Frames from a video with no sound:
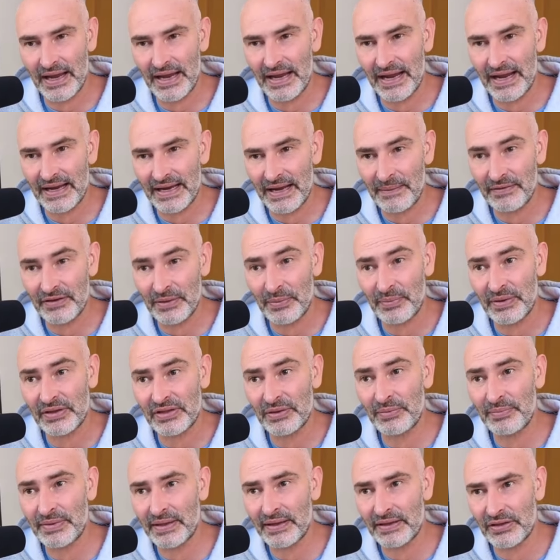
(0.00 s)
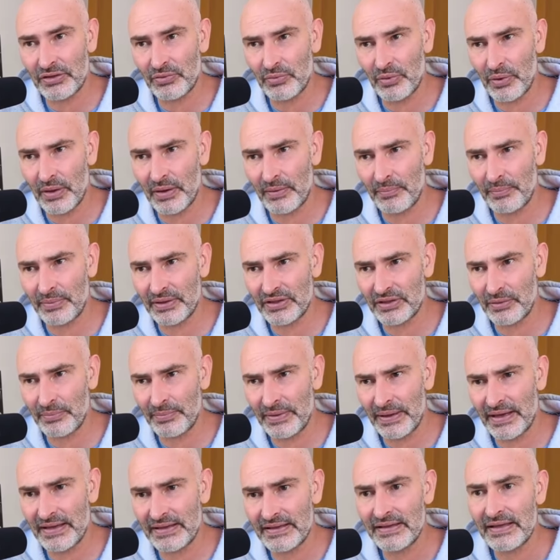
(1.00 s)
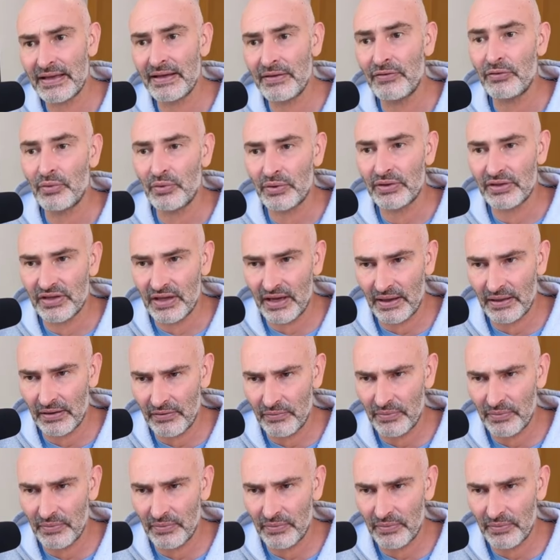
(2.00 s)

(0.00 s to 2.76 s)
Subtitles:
And after bishop takes rook, bishop takes d4 check.